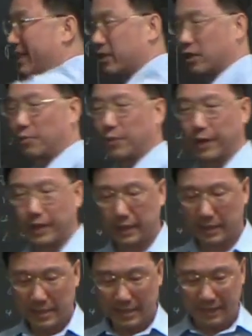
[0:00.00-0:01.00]
is
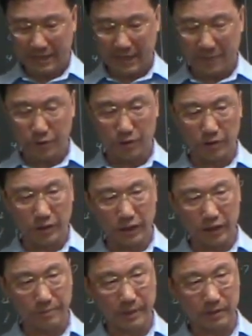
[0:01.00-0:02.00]
somewhere capturing the
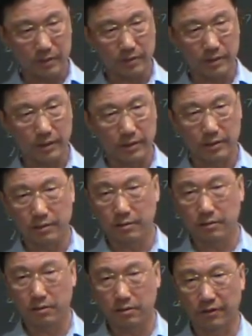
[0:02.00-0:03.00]
dependencies
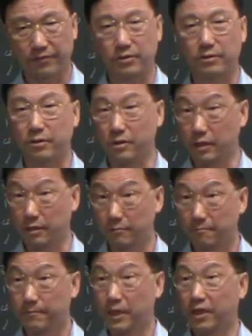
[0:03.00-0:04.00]
sufficiently.
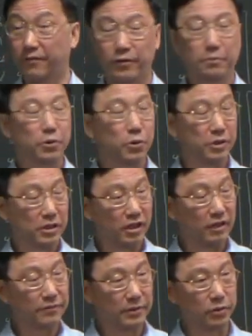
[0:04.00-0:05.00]
If you prolong
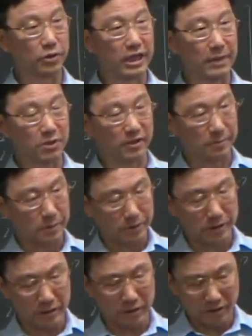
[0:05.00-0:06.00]
enough, you capture
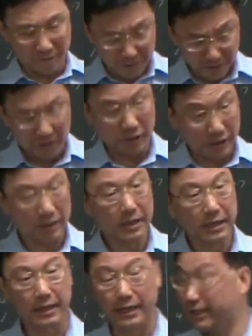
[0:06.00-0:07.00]
dependencies sufficiently,
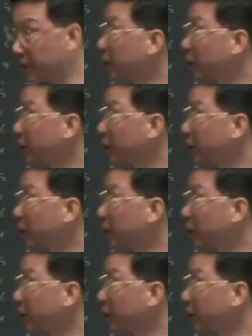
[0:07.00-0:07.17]
and